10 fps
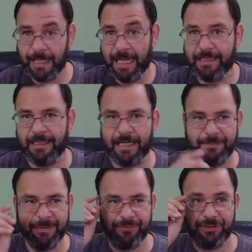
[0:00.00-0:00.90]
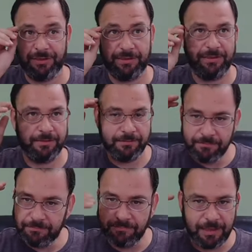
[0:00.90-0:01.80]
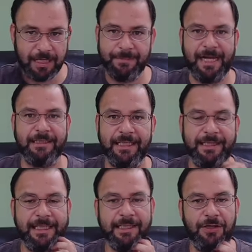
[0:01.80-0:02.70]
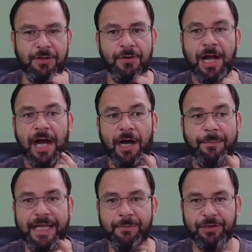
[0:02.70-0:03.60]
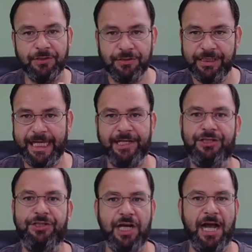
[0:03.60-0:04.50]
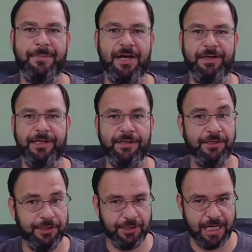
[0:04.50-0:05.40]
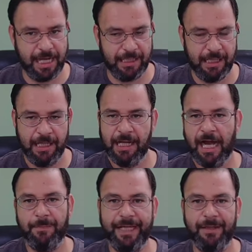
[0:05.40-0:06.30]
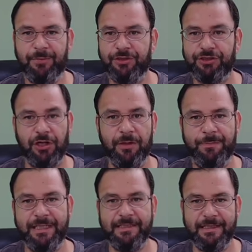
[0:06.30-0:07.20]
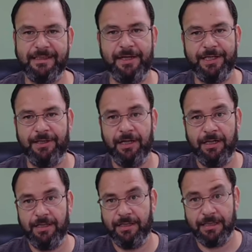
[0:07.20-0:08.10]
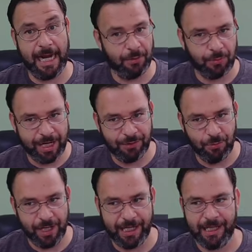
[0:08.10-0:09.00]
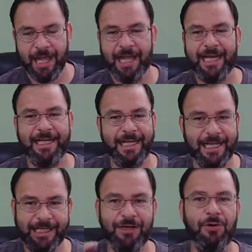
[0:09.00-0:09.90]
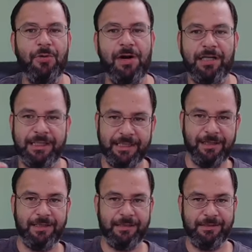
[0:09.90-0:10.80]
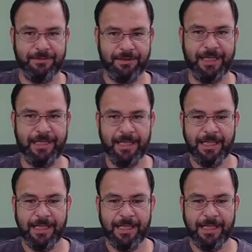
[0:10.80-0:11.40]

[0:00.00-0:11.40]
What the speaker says: And a lot of people just automatically think, oh, I'll be able to get a job out here. You're not. I'll be able to start a business out here. Not right away. And I can go on and on. Okay.